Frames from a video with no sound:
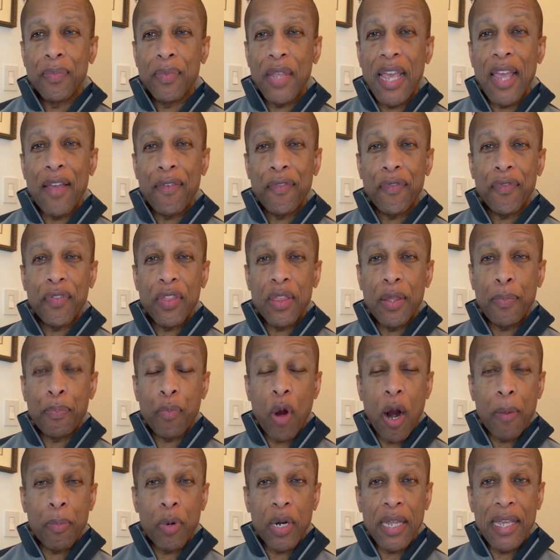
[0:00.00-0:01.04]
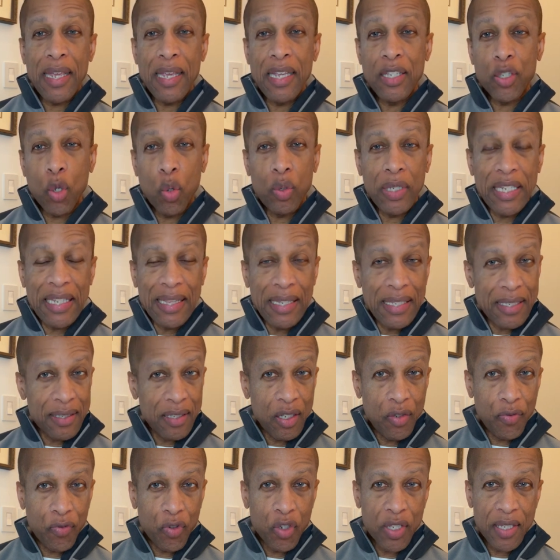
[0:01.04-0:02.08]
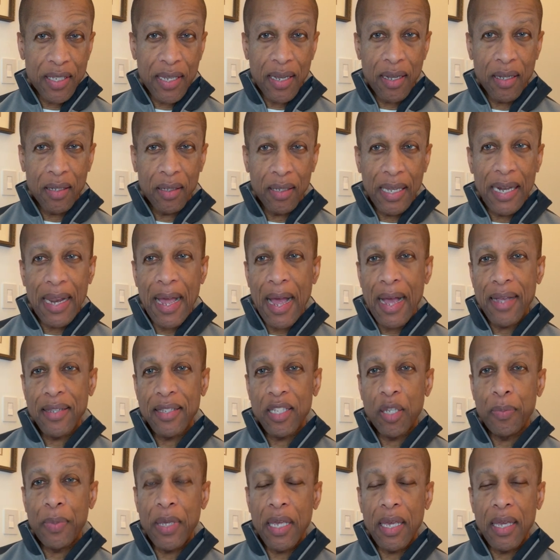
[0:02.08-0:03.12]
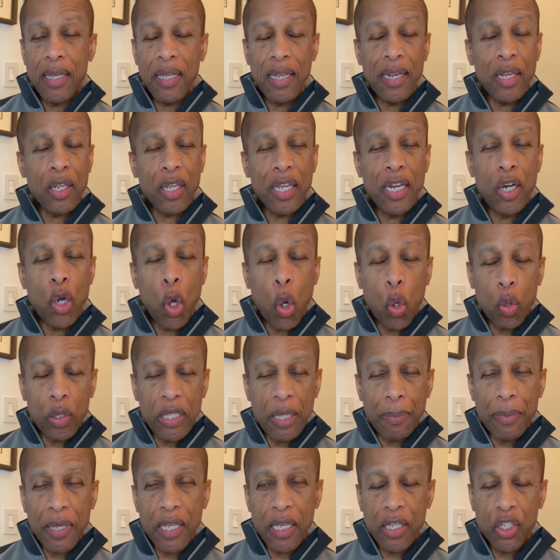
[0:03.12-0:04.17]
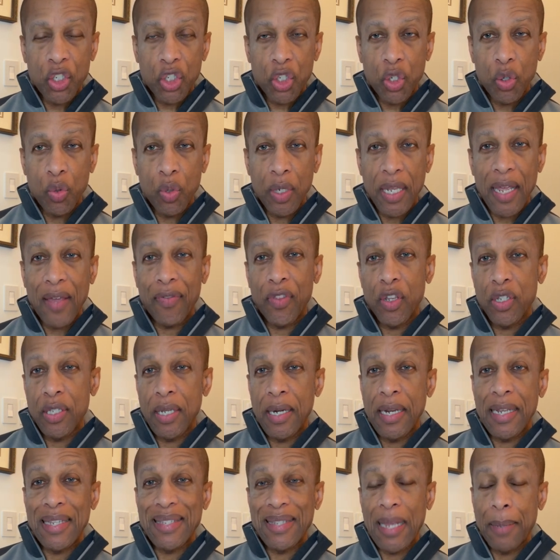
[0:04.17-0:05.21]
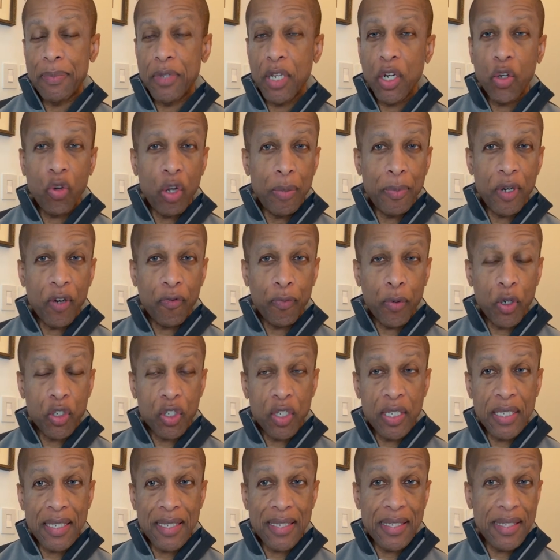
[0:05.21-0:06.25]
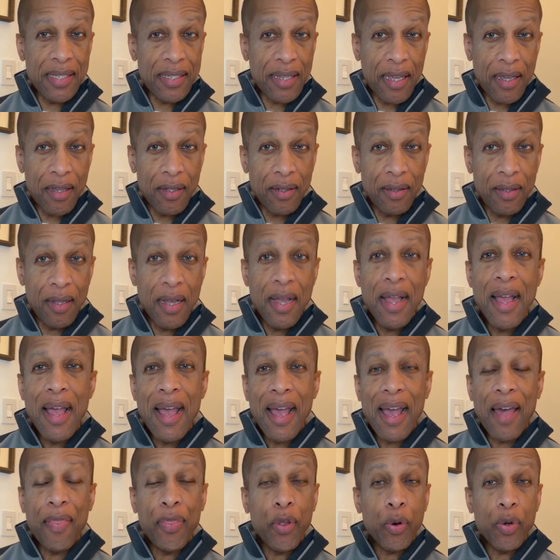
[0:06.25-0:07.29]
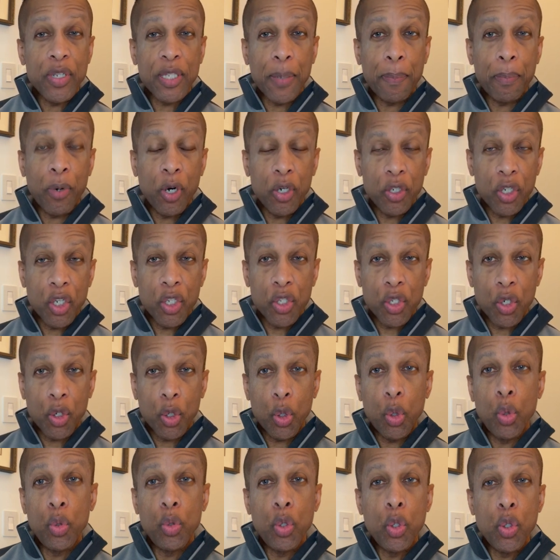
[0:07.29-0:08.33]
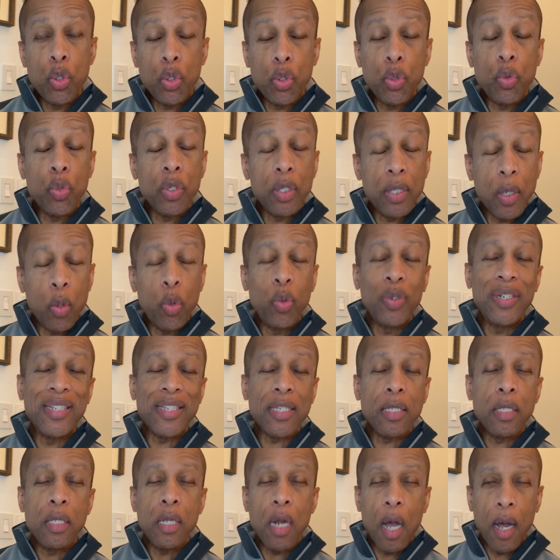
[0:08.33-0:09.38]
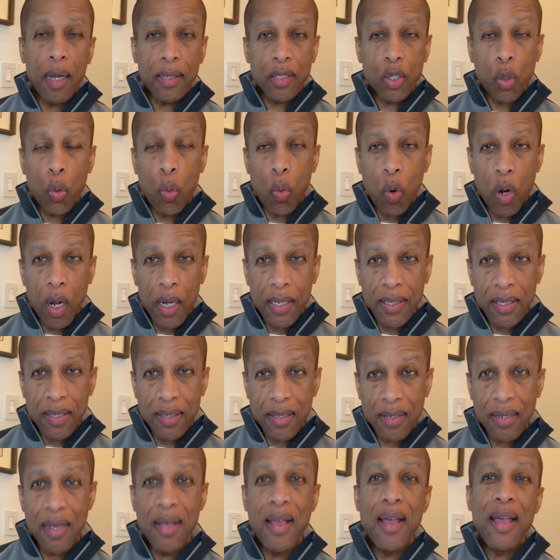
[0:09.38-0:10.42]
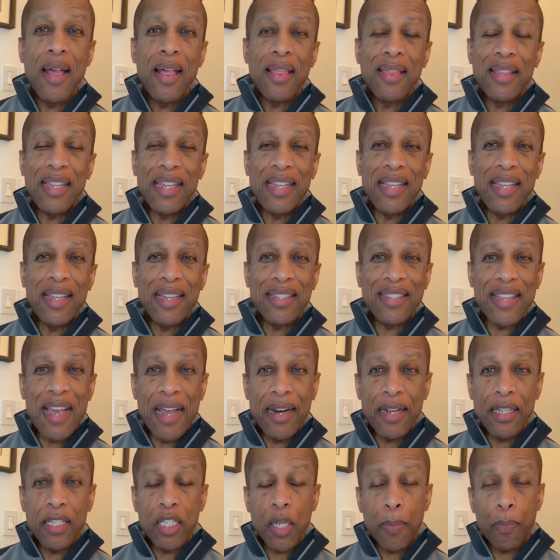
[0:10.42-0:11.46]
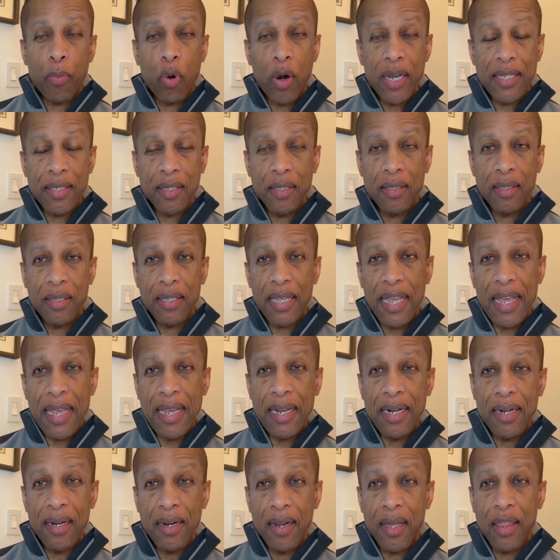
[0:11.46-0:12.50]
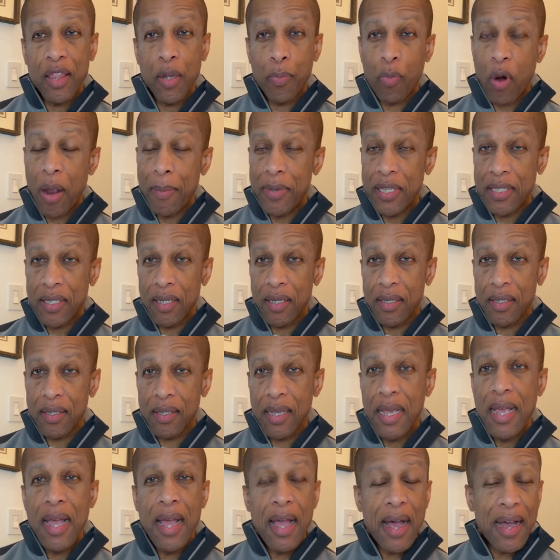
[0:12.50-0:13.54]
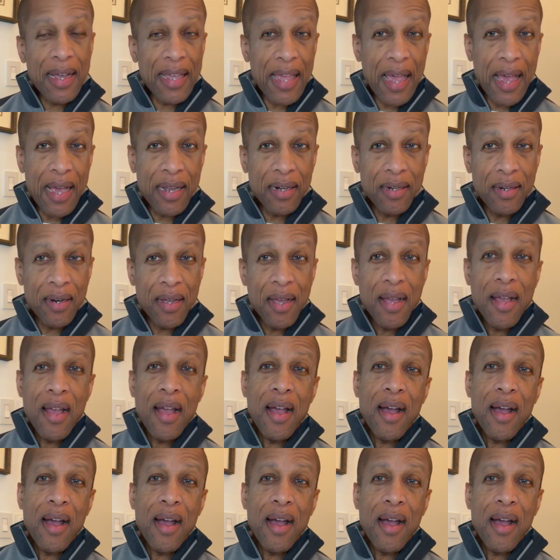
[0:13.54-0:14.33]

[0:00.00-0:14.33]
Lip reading: if the property is only listed for sale. It can only be issued if there's an accepted agreement of purchase and sale, and there is a purchaser who does not want the tenant present in the premises. Again,